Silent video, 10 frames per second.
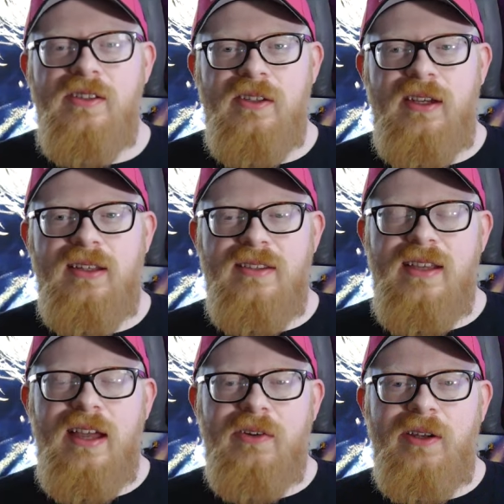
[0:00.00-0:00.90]
So you get the
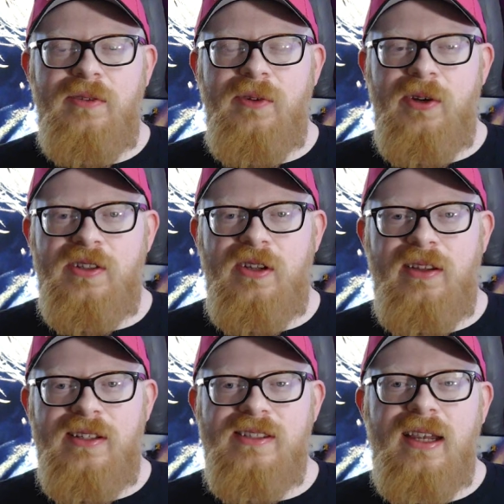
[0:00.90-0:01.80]
downgraded version
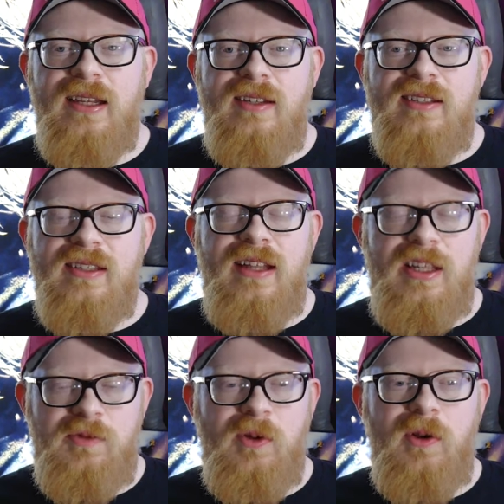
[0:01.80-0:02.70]
on the second disc, and
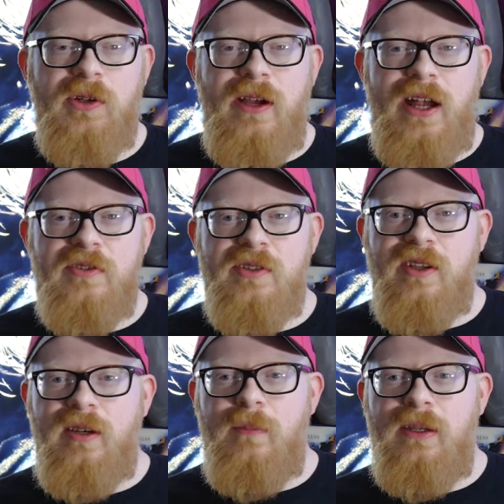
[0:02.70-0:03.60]
that's where all your extras are
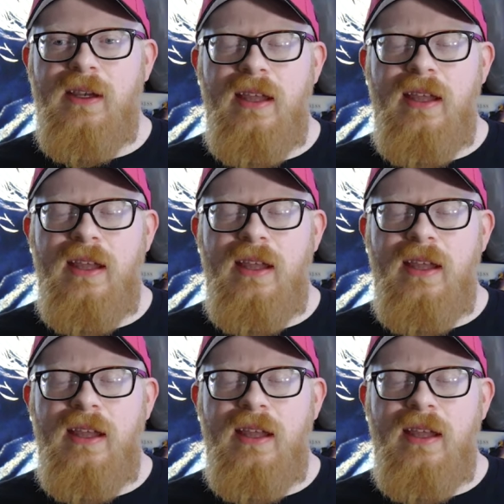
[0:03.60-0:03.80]
going to be.